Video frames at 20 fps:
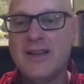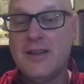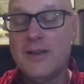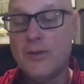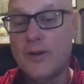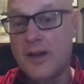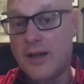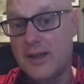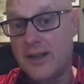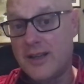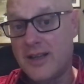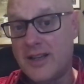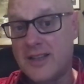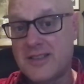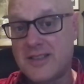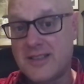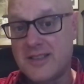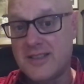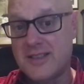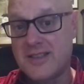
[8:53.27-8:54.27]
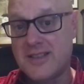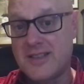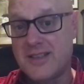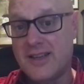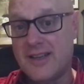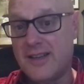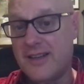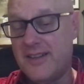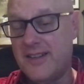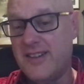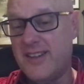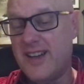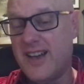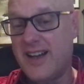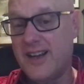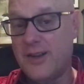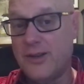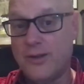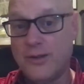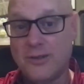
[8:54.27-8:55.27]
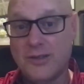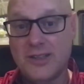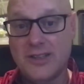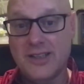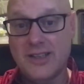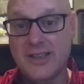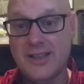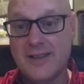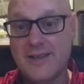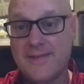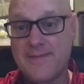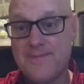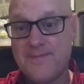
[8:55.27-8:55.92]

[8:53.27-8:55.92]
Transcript: Well, Augustine decided that not only